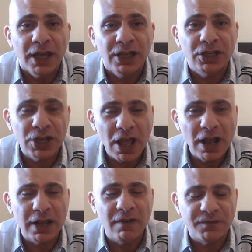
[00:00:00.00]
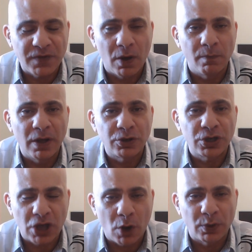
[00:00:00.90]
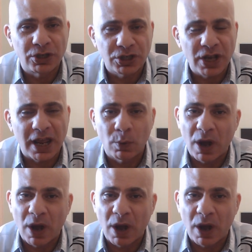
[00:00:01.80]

It's certainly a film to go and see.